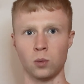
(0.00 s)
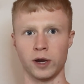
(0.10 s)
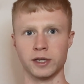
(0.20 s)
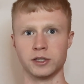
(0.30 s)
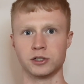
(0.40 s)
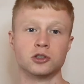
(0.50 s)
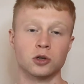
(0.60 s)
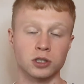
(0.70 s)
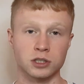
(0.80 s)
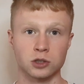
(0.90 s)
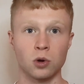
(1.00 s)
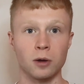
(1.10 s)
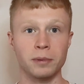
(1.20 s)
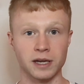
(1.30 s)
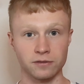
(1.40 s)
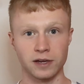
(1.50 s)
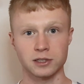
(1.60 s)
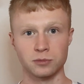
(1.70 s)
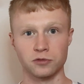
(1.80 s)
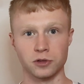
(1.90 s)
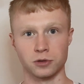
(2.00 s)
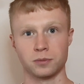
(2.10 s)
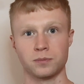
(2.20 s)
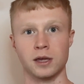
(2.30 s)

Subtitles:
wage, $100 is quite a big investment for you,